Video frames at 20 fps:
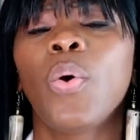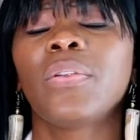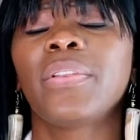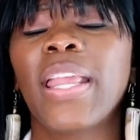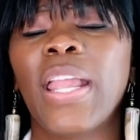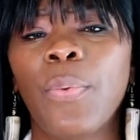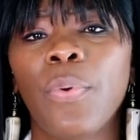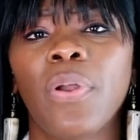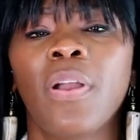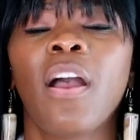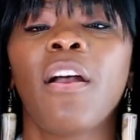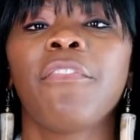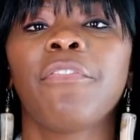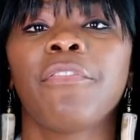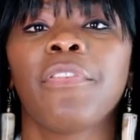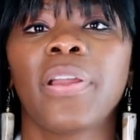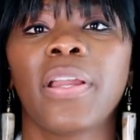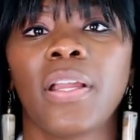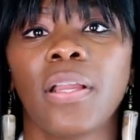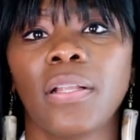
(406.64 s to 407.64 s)
they were
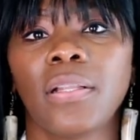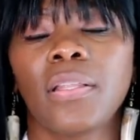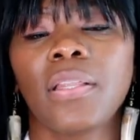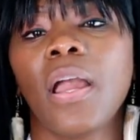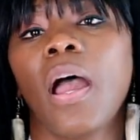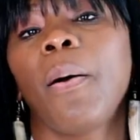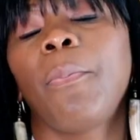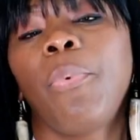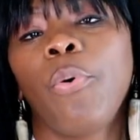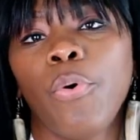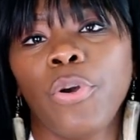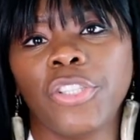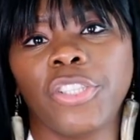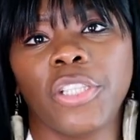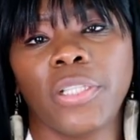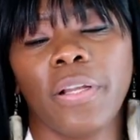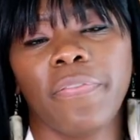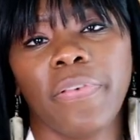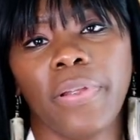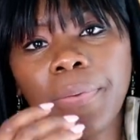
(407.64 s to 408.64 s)
covering a
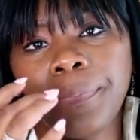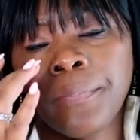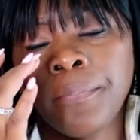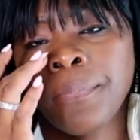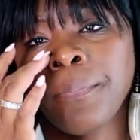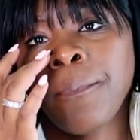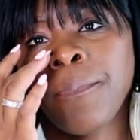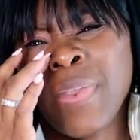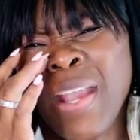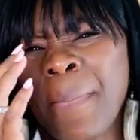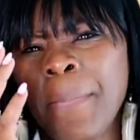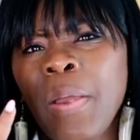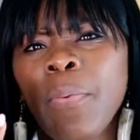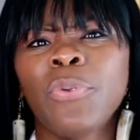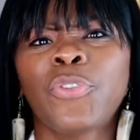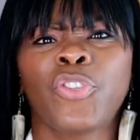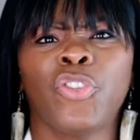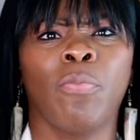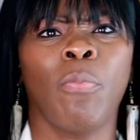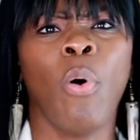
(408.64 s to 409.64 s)
portion of it i mean it
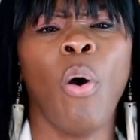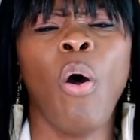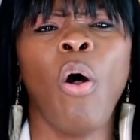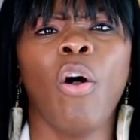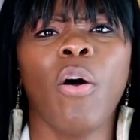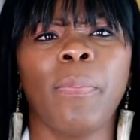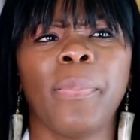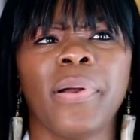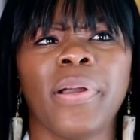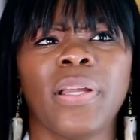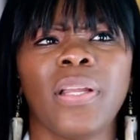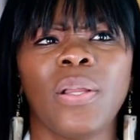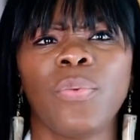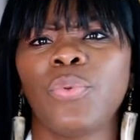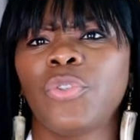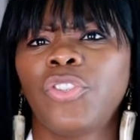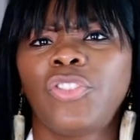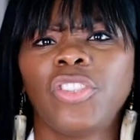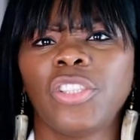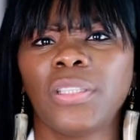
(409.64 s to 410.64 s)
was small but it
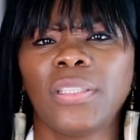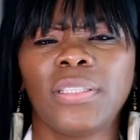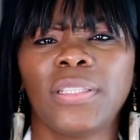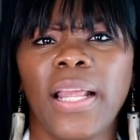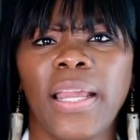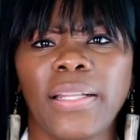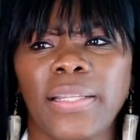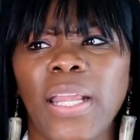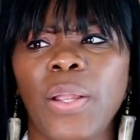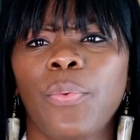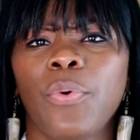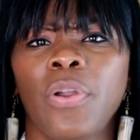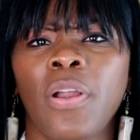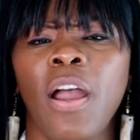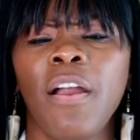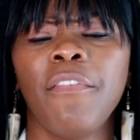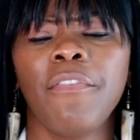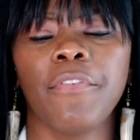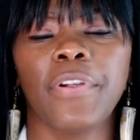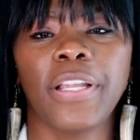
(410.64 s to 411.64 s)
was just like they were
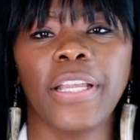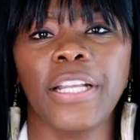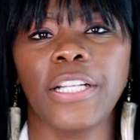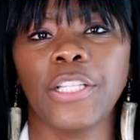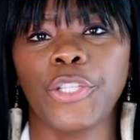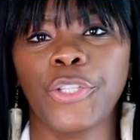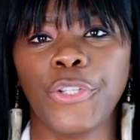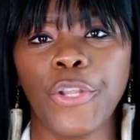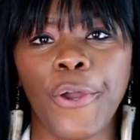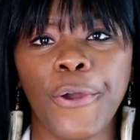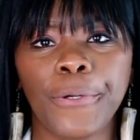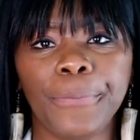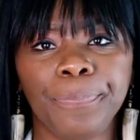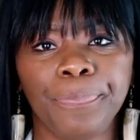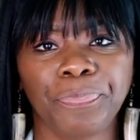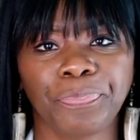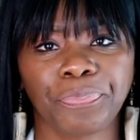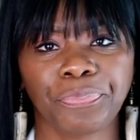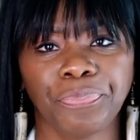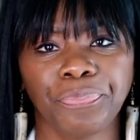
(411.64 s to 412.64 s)
covering it so
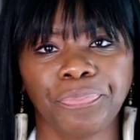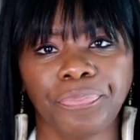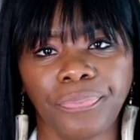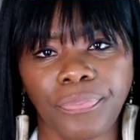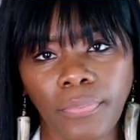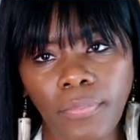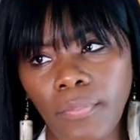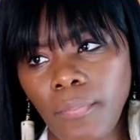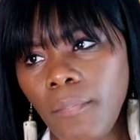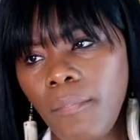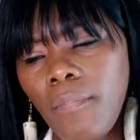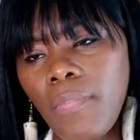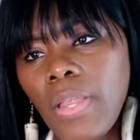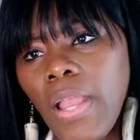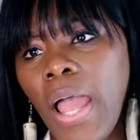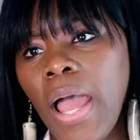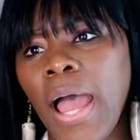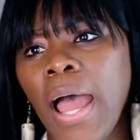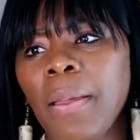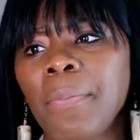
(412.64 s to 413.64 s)

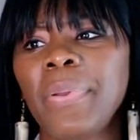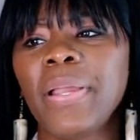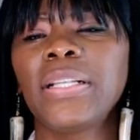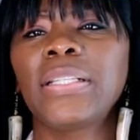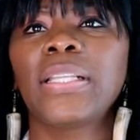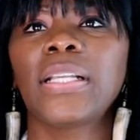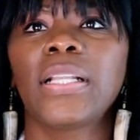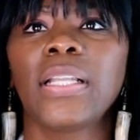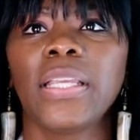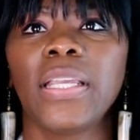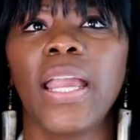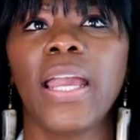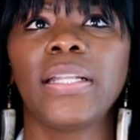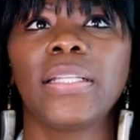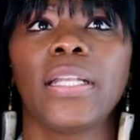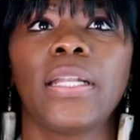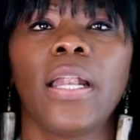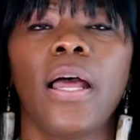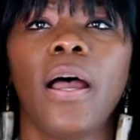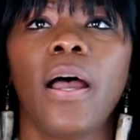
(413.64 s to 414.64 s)
i basically
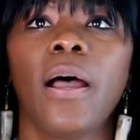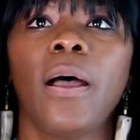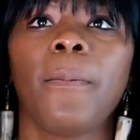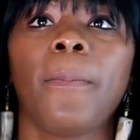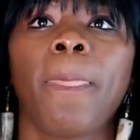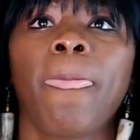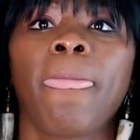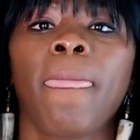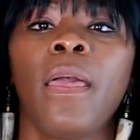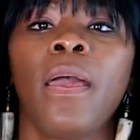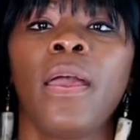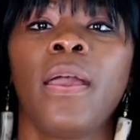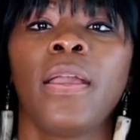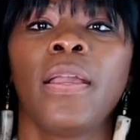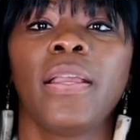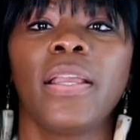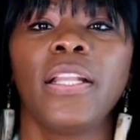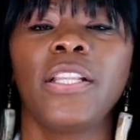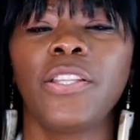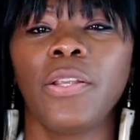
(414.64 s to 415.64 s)
ended up
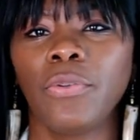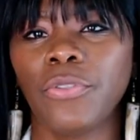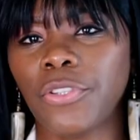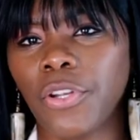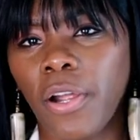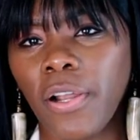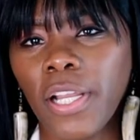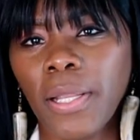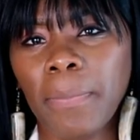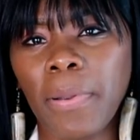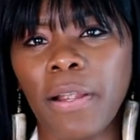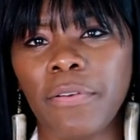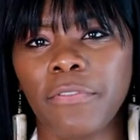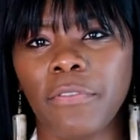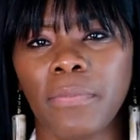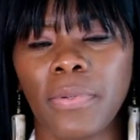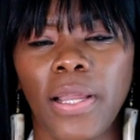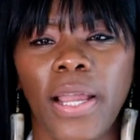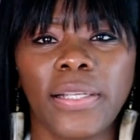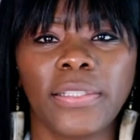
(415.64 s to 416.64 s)
it's so dark in my
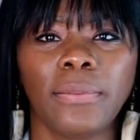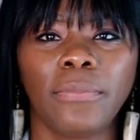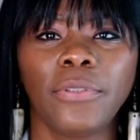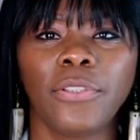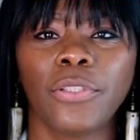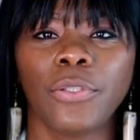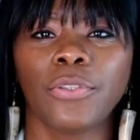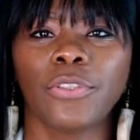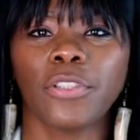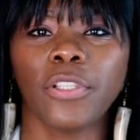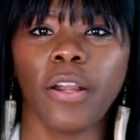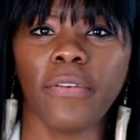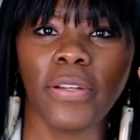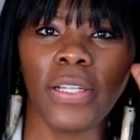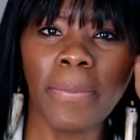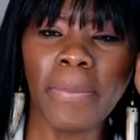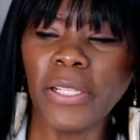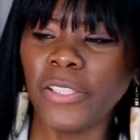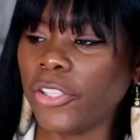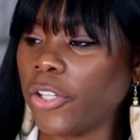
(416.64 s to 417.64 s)
room guys i'm so sorry
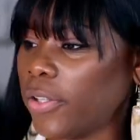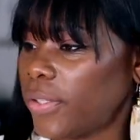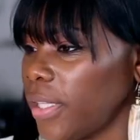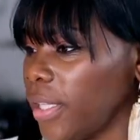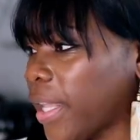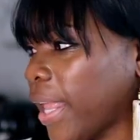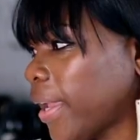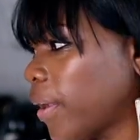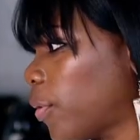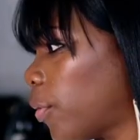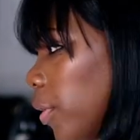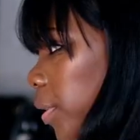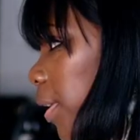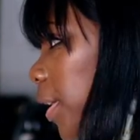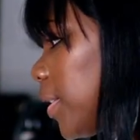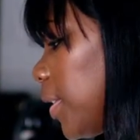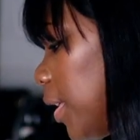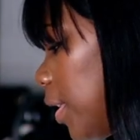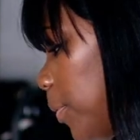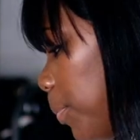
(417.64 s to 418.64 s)
let me turn the light on
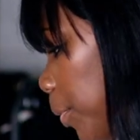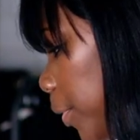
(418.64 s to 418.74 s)
because it's